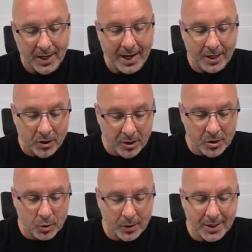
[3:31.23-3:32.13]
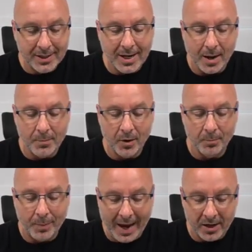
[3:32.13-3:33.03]
A good tree cannot bear
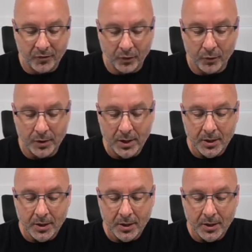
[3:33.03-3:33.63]
bad fruit,